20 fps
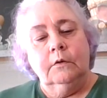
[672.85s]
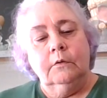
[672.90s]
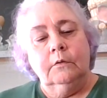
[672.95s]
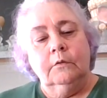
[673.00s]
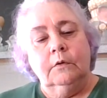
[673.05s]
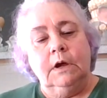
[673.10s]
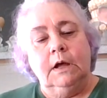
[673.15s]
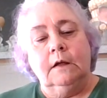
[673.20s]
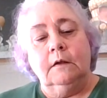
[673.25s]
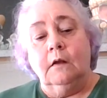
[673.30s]

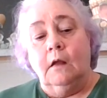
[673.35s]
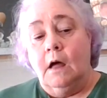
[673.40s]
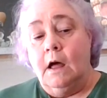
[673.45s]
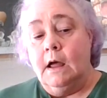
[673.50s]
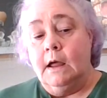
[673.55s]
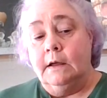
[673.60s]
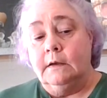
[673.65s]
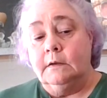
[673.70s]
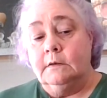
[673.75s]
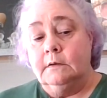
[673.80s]

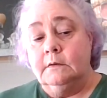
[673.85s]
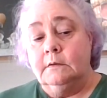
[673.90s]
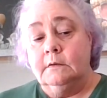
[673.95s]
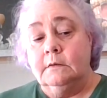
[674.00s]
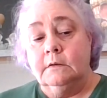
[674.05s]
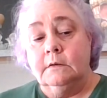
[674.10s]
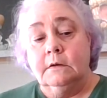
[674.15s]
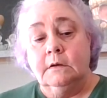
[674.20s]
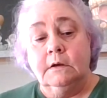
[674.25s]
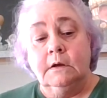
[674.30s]
reclines
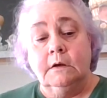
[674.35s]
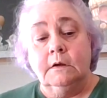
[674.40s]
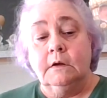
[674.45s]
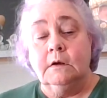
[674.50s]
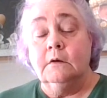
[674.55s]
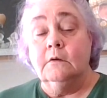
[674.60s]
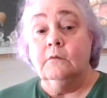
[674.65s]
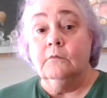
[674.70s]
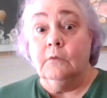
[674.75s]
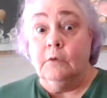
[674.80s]

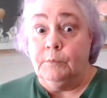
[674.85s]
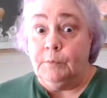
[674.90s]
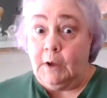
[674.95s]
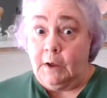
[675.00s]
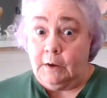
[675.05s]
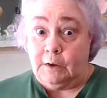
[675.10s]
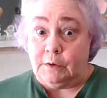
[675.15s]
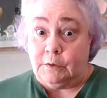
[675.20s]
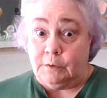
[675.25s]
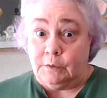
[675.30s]
in
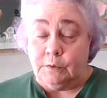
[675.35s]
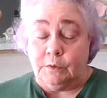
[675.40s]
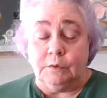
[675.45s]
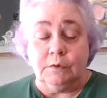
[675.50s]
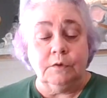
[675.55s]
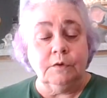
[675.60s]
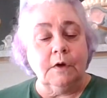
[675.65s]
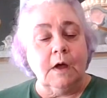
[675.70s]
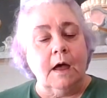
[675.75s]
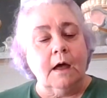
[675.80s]

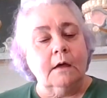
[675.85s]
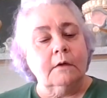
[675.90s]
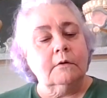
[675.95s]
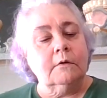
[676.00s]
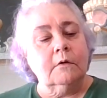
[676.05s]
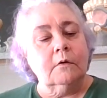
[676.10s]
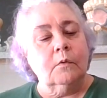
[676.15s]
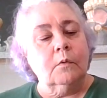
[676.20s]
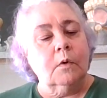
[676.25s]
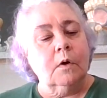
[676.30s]
repose, as
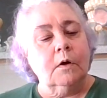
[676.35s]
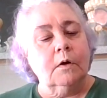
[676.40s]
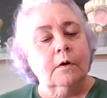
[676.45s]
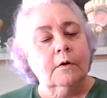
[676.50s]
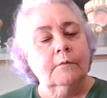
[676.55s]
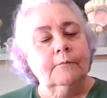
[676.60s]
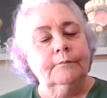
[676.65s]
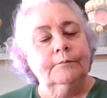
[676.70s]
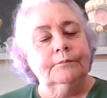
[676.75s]
it were.